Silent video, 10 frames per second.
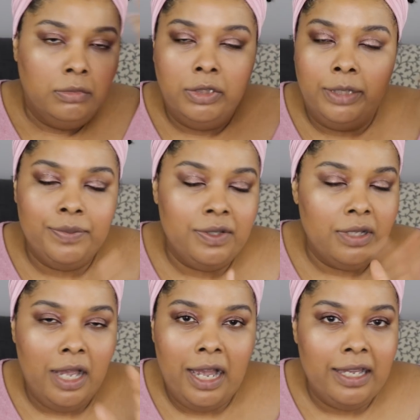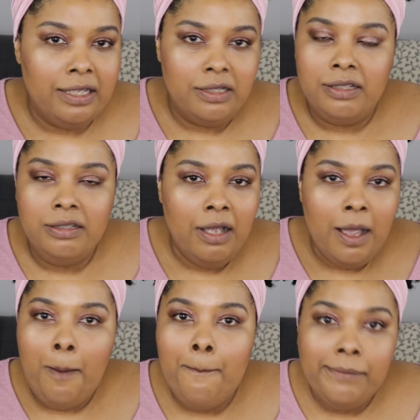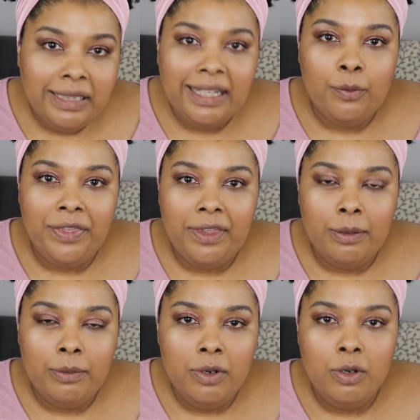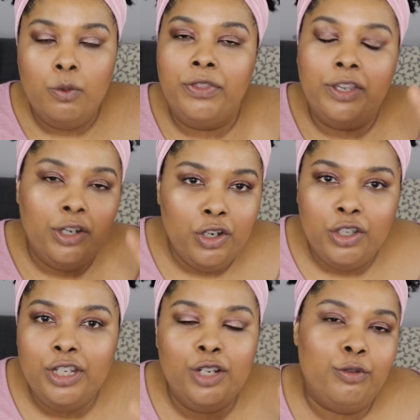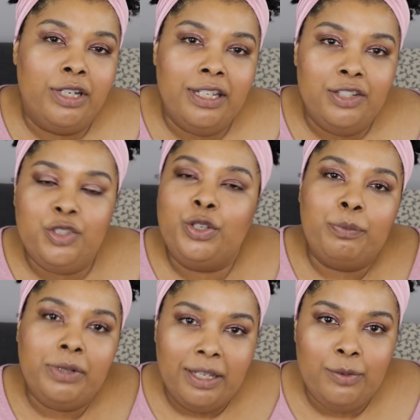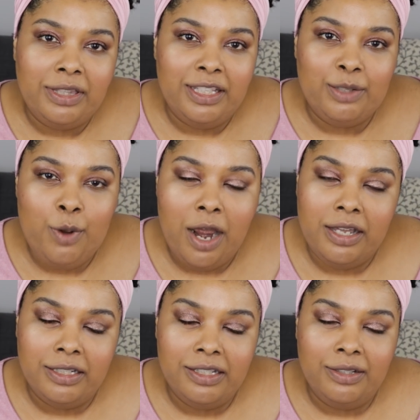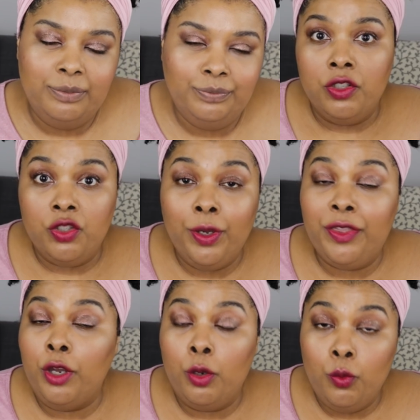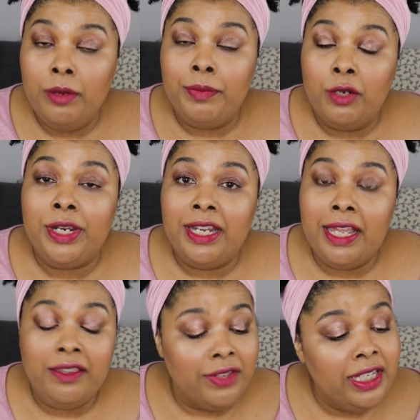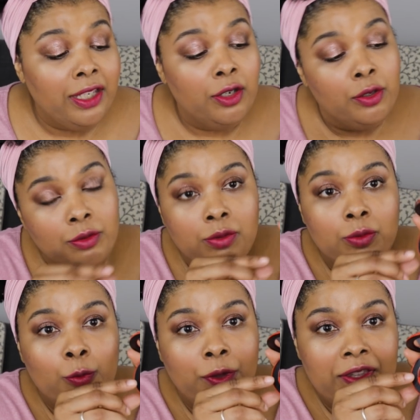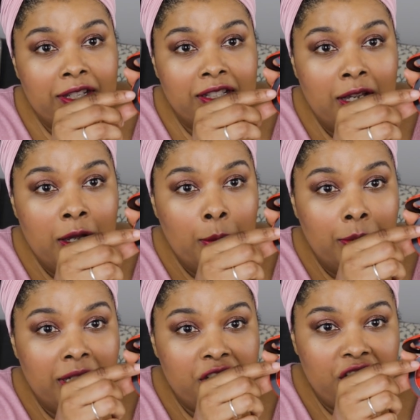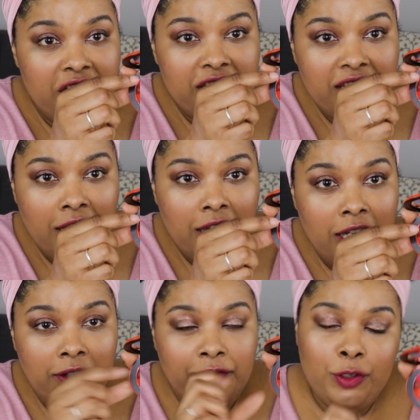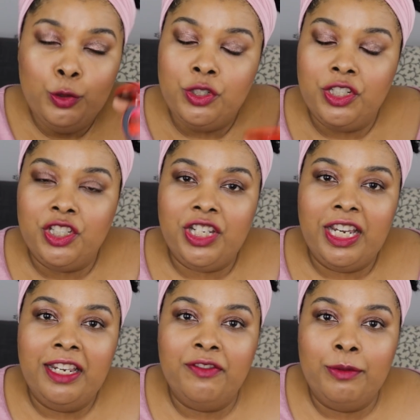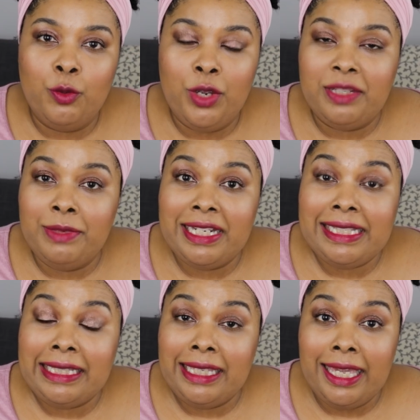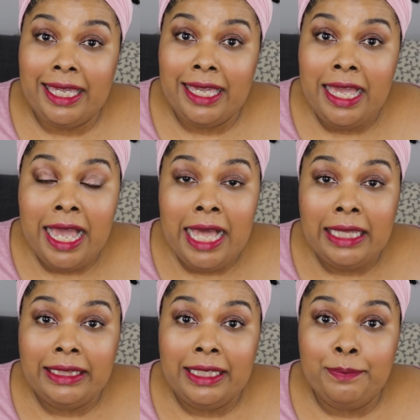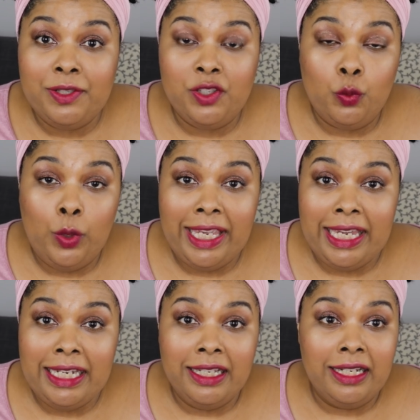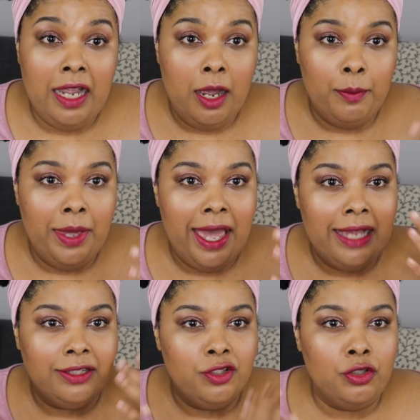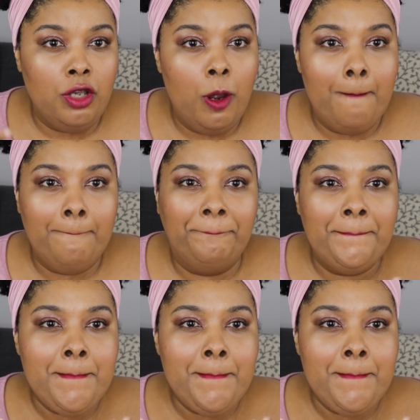Lips, eyes, play with them. When they're good ingredients, you can play with these products. So I thought, what better way to end the video with this magenta fuchsia shade from the Westman Atelier lip suede compact. So